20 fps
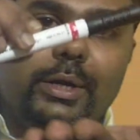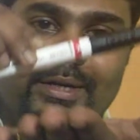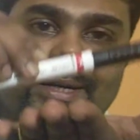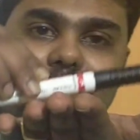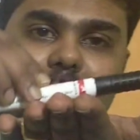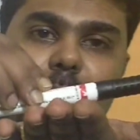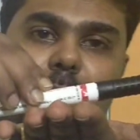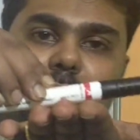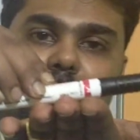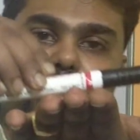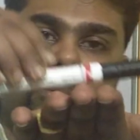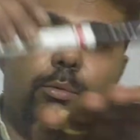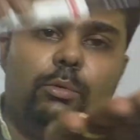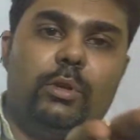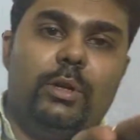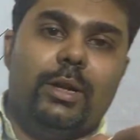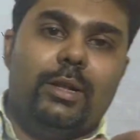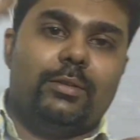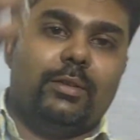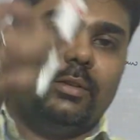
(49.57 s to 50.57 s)
a table, suppose
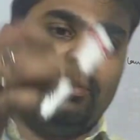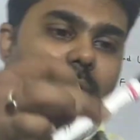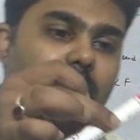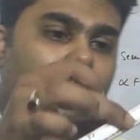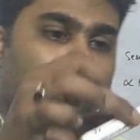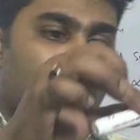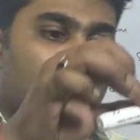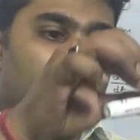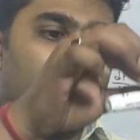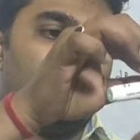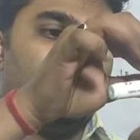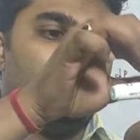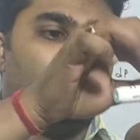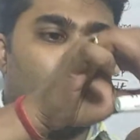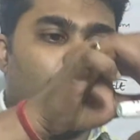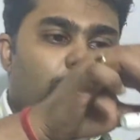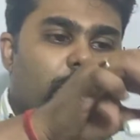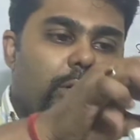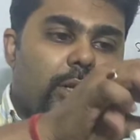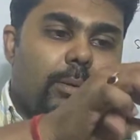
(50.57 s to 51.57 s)
let us consider a marker is
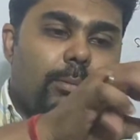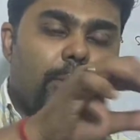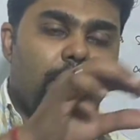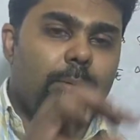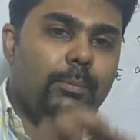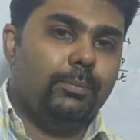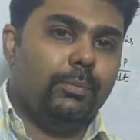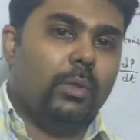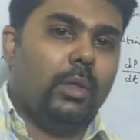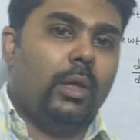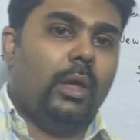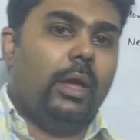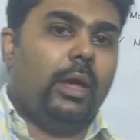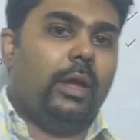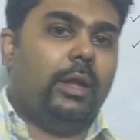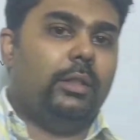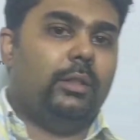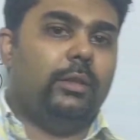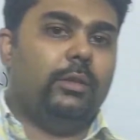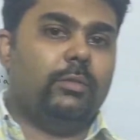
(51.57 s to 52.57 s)
on a table,
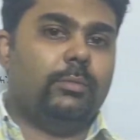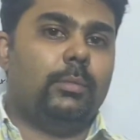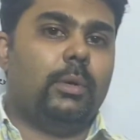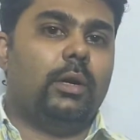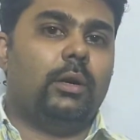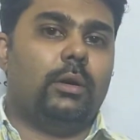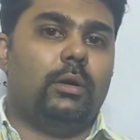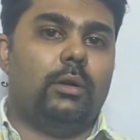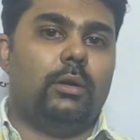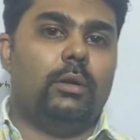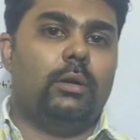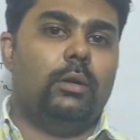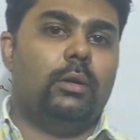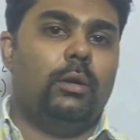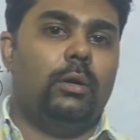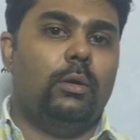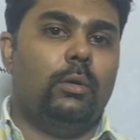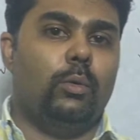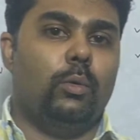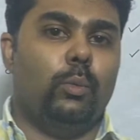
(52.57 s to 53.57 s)
and this marker
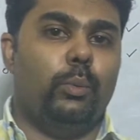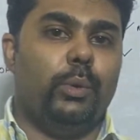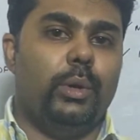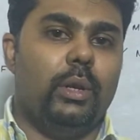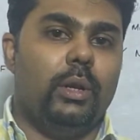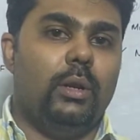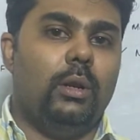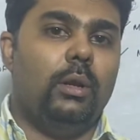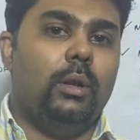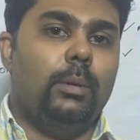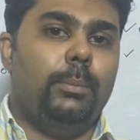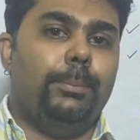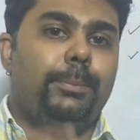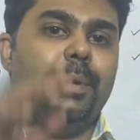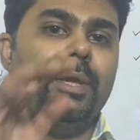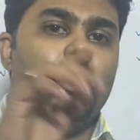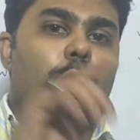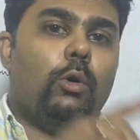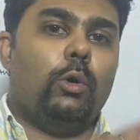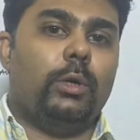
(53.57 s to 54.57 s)
will
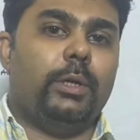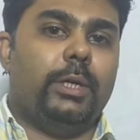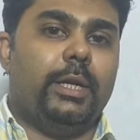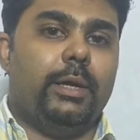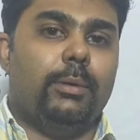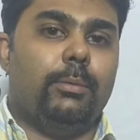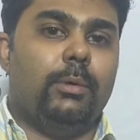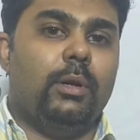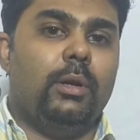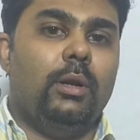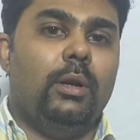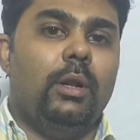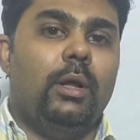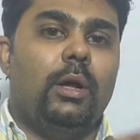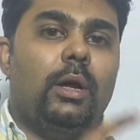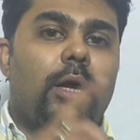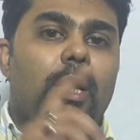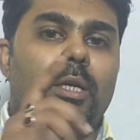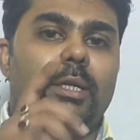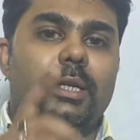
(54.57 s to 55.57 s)
be on table
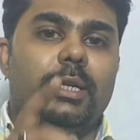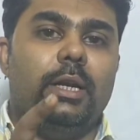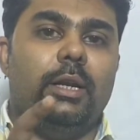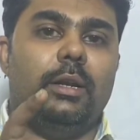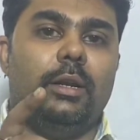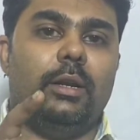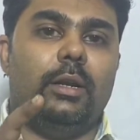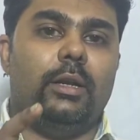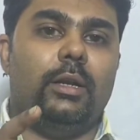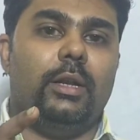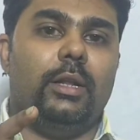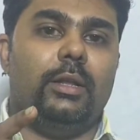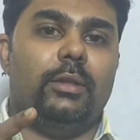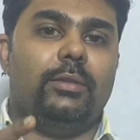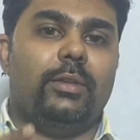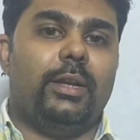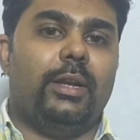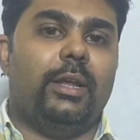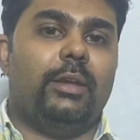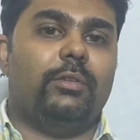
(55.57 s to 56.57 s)
until and unless
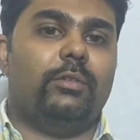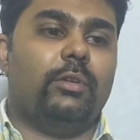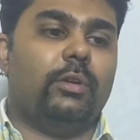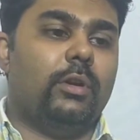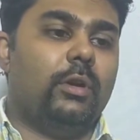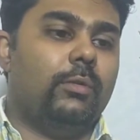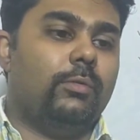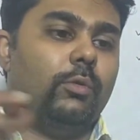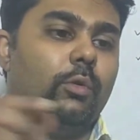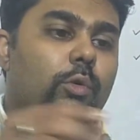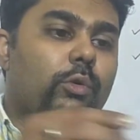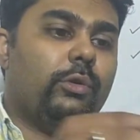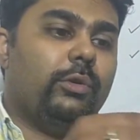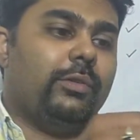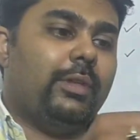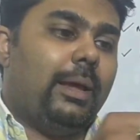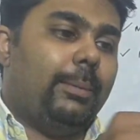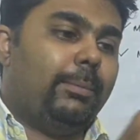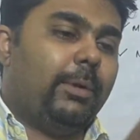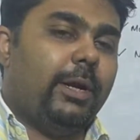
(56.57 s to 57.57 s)
an external force is
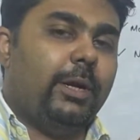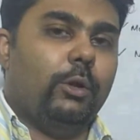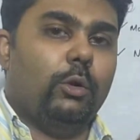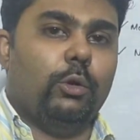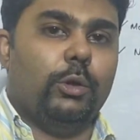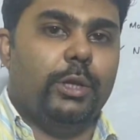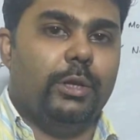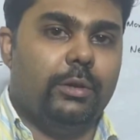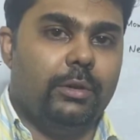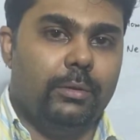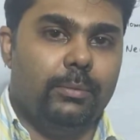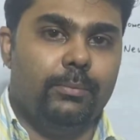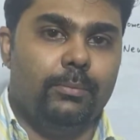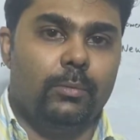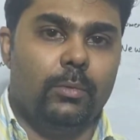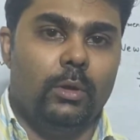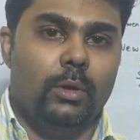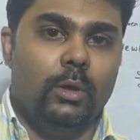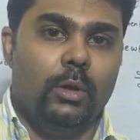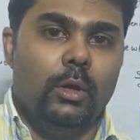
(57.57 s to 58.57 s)
applied on it.
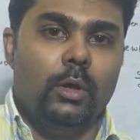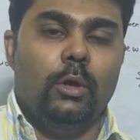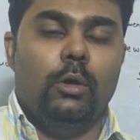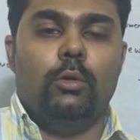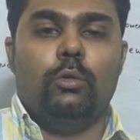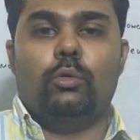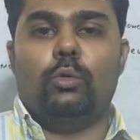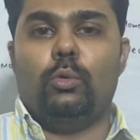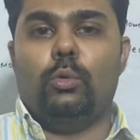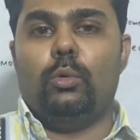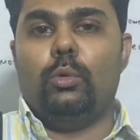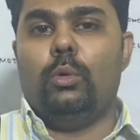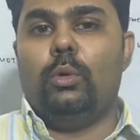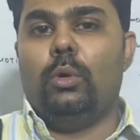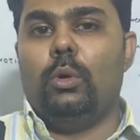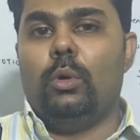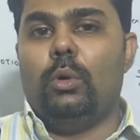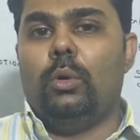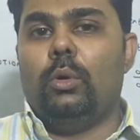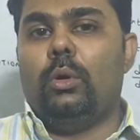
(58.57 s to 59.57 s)
So
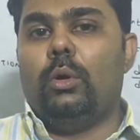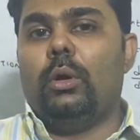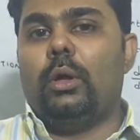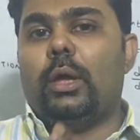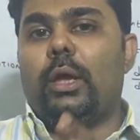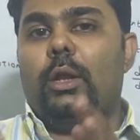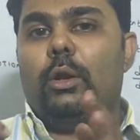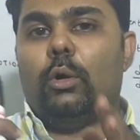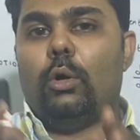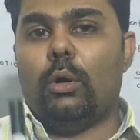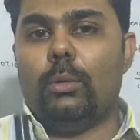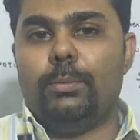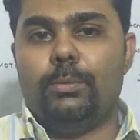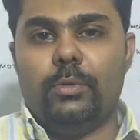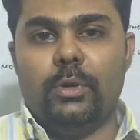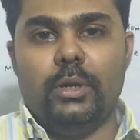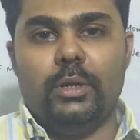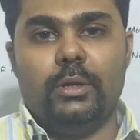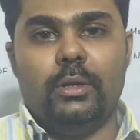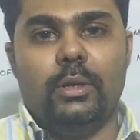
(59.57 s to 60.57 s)
an
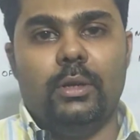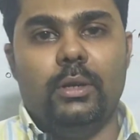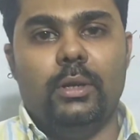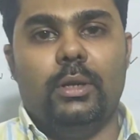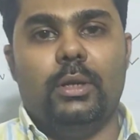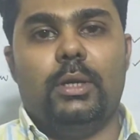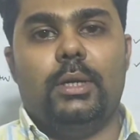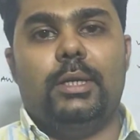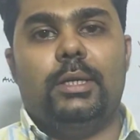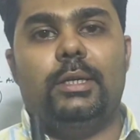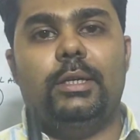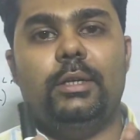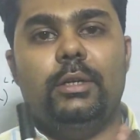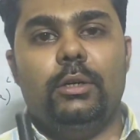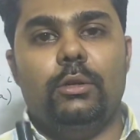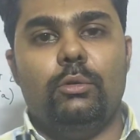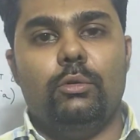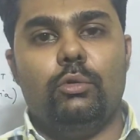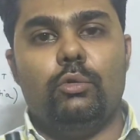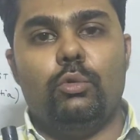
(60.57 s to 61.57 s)
object
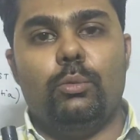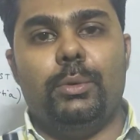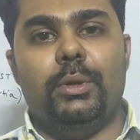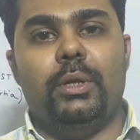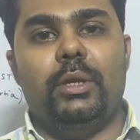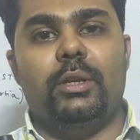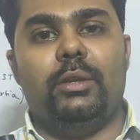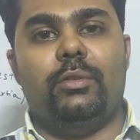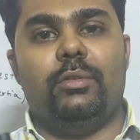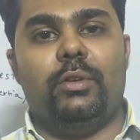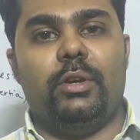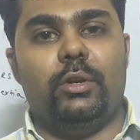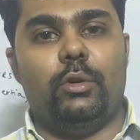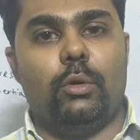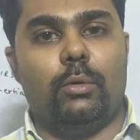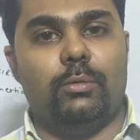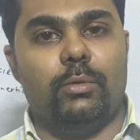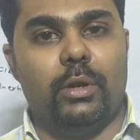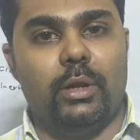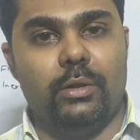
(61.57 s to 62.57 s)
continues to be in a state
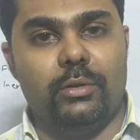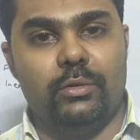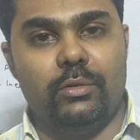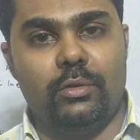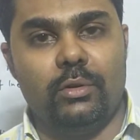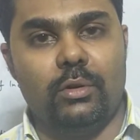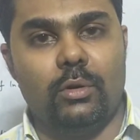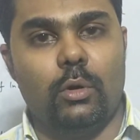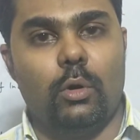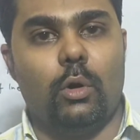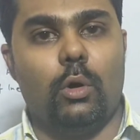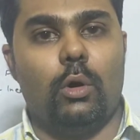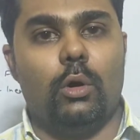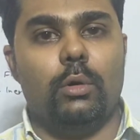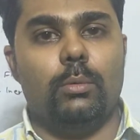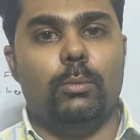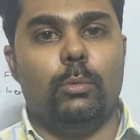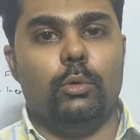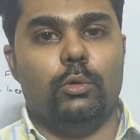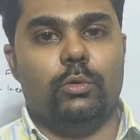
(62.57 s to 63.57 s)
of rest or
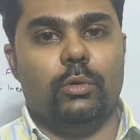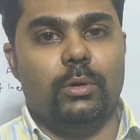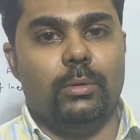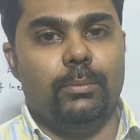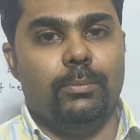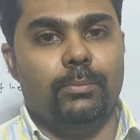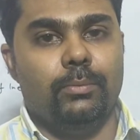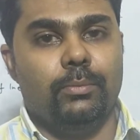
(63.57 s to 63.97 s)
motion